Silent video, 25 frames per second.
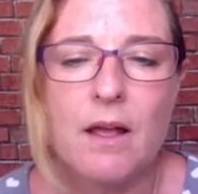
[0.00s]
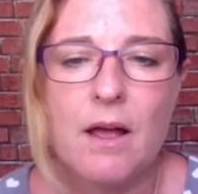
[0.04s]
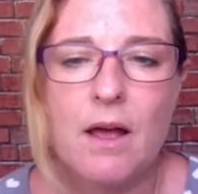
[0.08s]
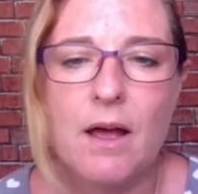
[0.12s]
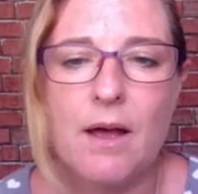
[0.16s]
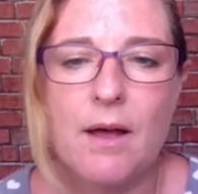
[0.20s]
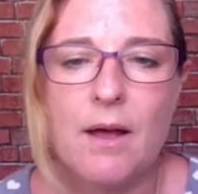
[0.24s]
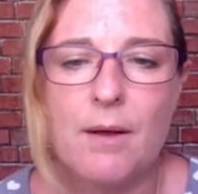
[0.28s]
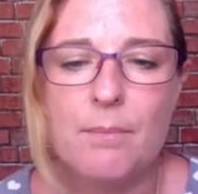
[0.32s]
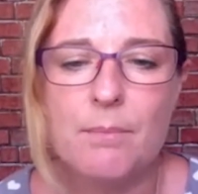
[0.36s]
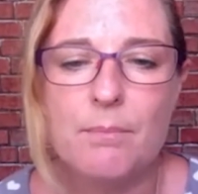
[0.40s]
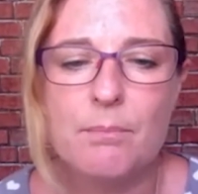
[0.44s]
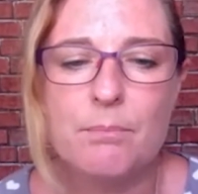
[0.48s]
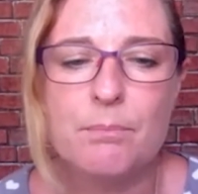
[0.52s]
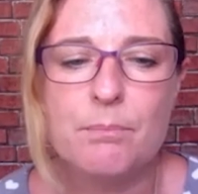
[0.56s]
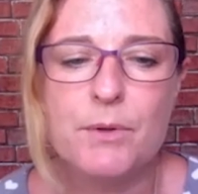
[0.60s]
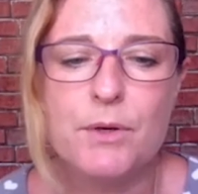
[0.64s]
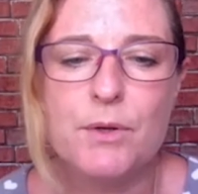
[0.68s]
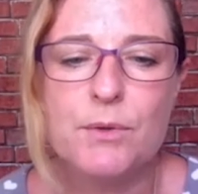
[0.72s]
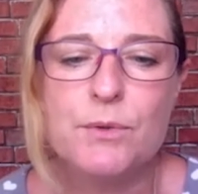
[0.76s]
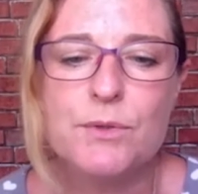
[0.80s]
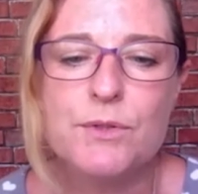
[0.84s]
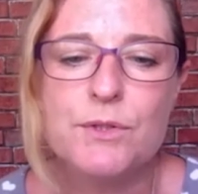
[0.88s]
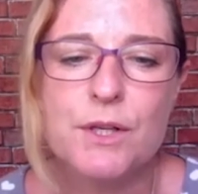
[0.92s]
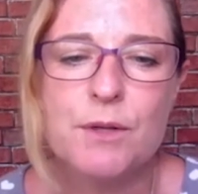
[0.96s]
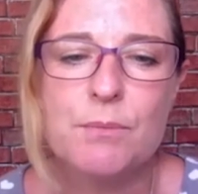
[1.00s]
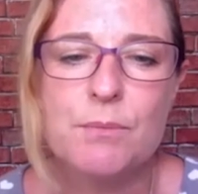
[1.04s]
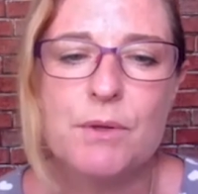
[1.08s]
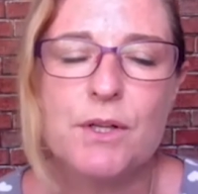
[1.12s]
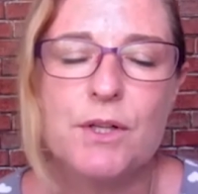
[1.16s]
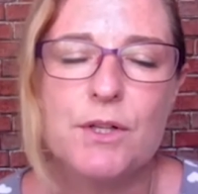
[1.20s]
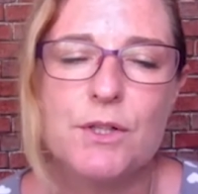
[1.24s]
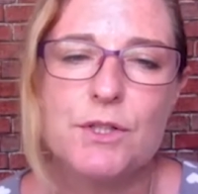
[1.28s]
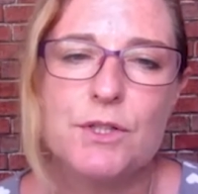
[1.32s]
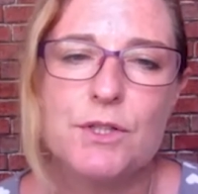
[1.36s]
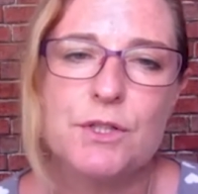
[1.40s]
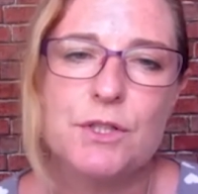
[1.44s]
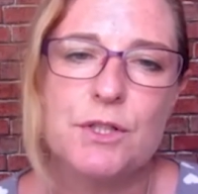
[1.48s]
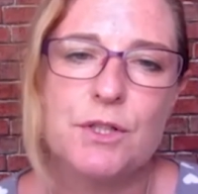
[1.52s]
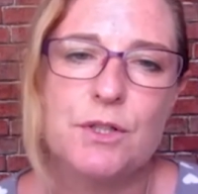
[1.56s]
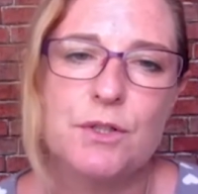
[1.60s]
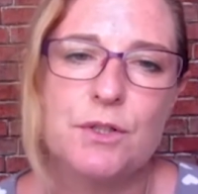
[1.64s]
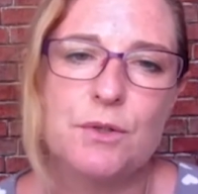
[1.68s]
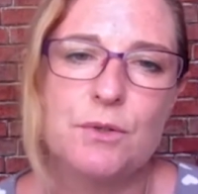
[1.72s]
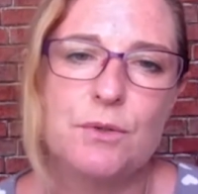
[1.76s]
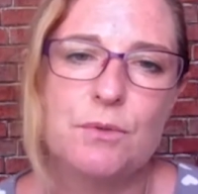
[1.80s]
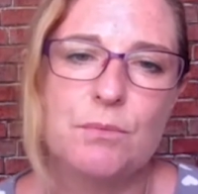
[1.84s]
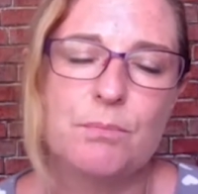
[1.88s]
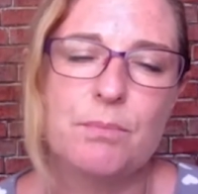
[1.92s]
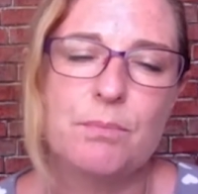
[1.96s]
but also because
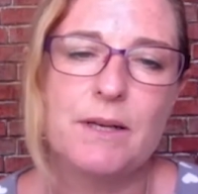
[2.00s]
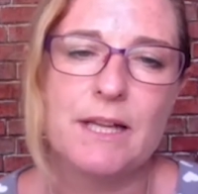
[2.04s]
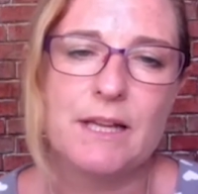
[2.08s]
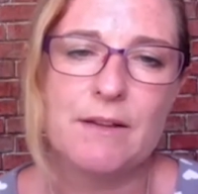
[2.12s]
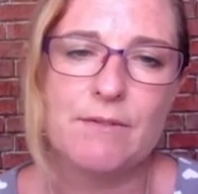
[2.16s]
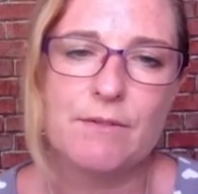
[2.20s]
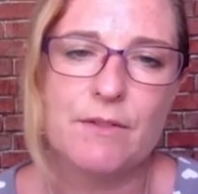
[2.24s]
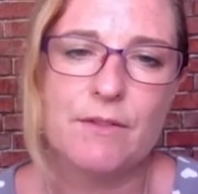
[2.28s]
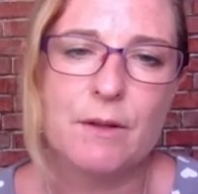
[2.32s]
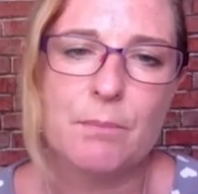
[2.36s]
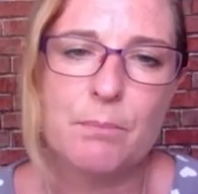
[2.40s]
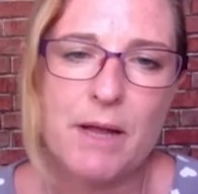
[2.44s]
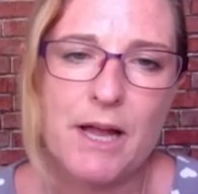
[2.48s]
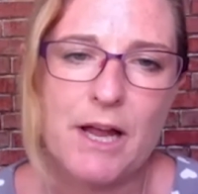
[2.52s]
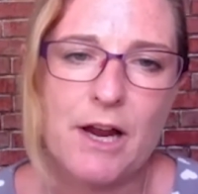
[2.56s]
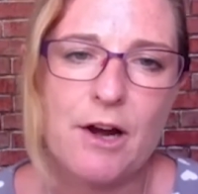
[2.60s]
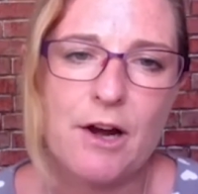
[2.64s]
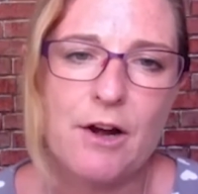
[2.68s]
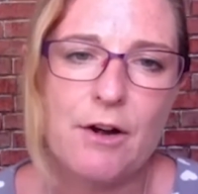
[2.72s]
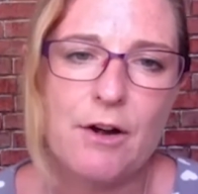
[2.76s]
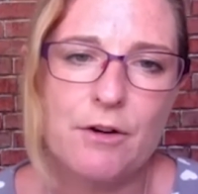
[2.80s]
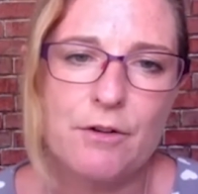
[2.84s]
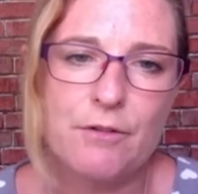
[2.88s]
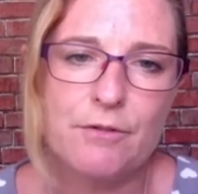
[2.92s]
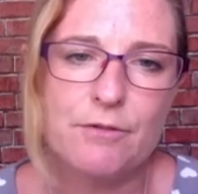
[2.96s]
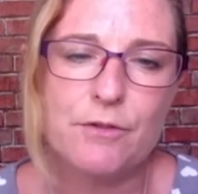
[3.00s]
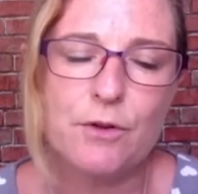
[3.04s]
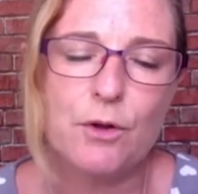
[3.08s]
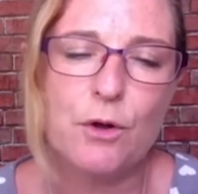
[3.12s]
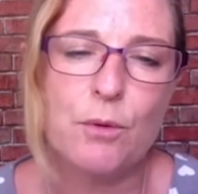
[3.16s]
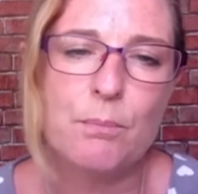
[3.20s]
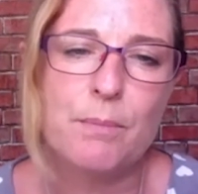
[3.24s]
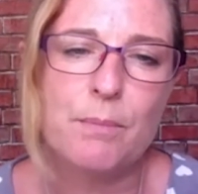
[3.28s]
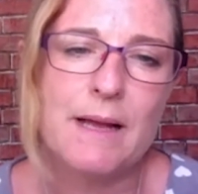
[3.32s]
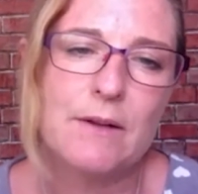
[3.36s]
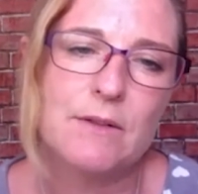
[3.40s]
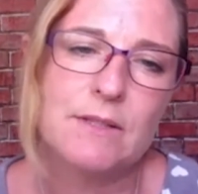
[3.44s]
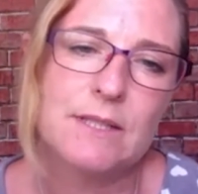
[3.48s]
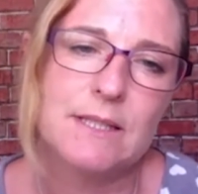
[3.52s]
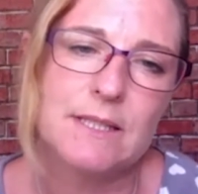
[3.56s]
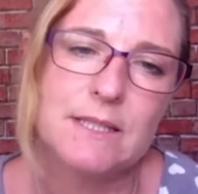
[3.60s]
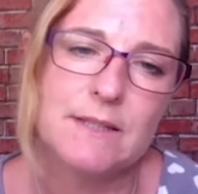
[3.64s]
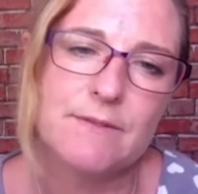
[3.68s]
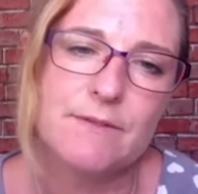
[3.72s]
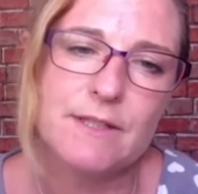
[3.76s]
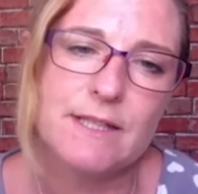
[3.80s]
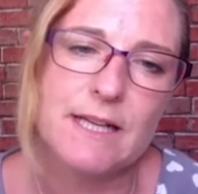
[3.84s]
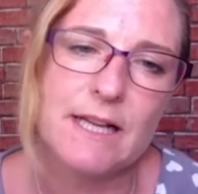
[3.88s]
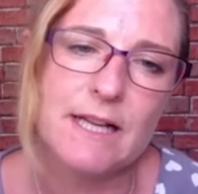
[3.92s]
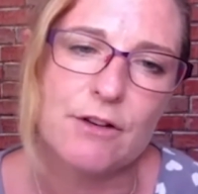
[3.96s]
you believe in the power of compounding
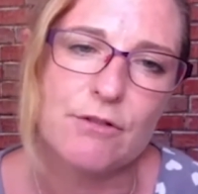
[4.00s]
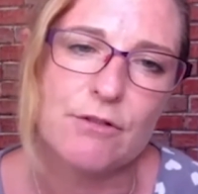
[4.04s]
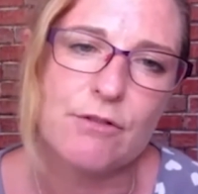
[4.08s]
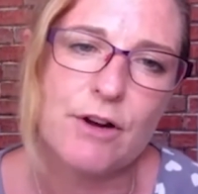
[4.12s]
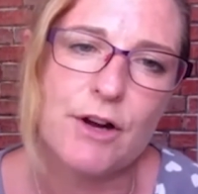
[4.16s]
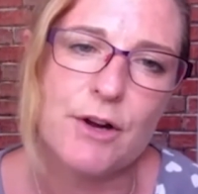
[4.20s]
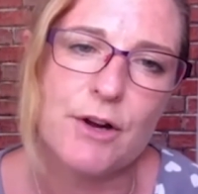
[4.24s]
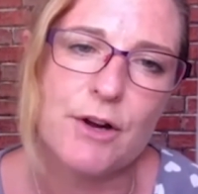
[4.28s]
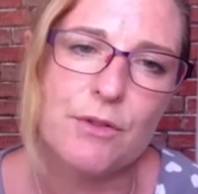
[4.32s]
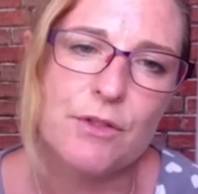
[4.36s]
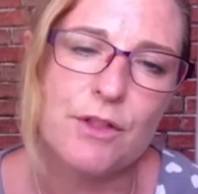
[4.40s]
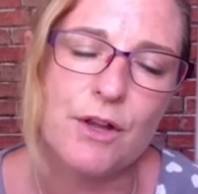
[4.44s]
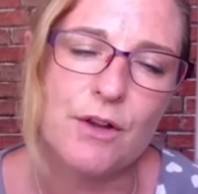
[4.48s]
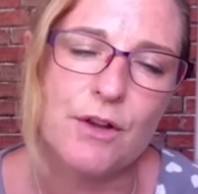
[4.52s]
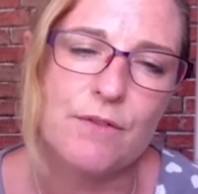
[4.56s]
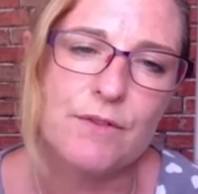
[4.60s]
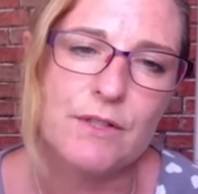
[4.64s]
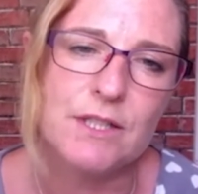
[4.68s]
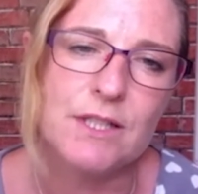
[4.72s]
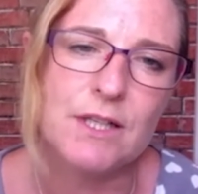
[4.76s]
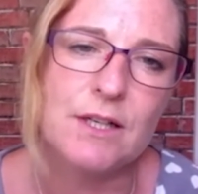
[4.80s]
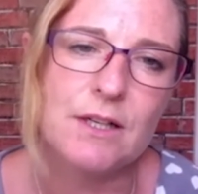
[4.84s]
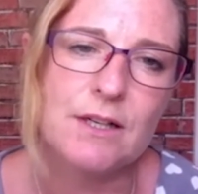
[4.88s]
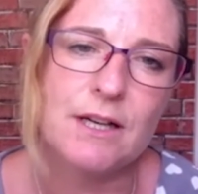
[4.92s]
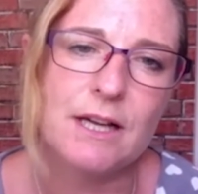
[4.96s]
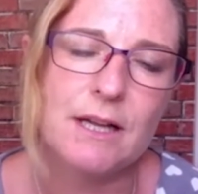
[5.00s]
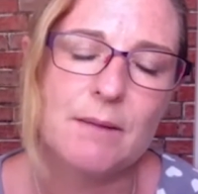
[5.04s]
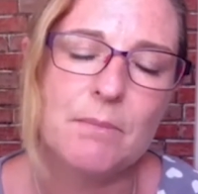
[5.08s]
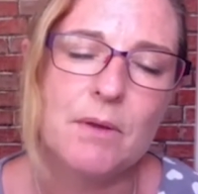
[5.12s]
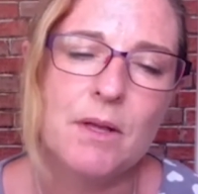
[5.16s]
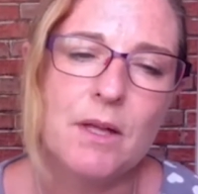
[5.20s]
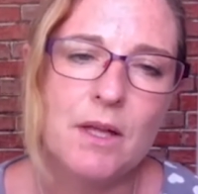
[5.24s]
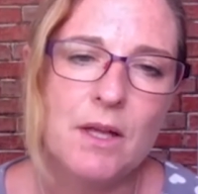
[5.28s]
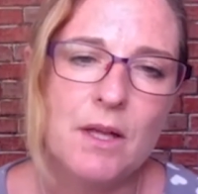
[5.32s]
dividend growth over time.